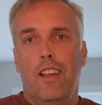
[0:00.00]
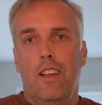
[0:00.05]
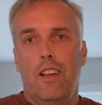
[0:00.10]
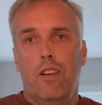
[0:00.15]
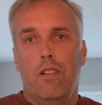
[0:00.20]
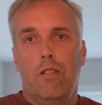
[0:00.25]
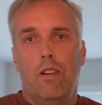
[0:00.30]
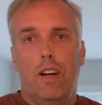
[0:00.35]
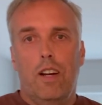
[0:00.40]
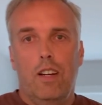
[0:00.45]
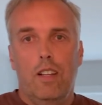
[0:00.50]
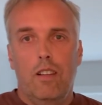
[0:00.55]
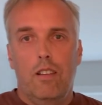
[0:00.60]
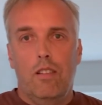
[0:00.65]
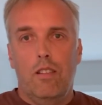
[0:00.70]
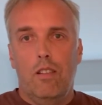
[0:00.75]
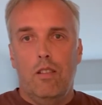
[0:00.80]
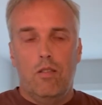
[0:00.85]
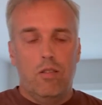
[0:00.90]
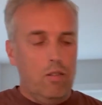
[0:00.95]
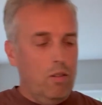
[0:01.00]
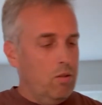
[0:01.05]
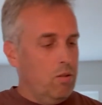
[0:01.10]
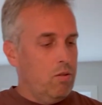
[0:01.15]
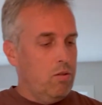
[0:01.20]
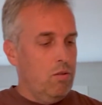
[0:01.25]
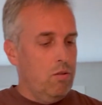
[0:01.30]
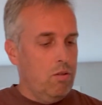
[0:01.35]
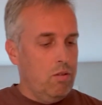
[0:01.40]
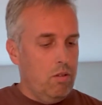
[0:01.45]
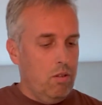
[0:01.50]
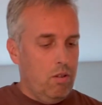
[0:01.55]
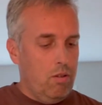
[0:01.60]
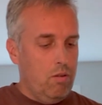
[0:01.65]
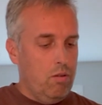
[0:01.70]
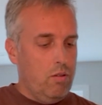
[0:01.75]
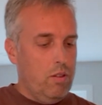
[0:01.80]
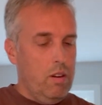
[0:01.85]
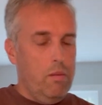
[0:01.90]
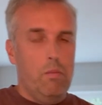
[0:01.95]
All right, so to
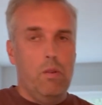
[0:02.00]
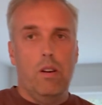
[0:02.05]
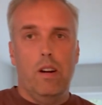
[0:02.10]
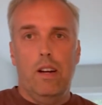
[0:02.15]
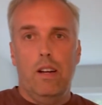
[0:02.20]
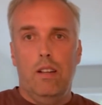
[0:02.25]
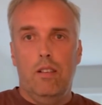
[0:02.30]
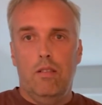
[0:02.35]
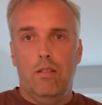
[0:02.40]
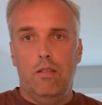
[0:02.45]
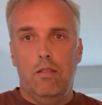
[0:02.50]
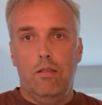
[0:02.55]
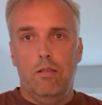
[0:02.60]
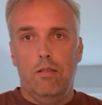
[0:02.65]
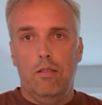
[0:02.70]
summarize,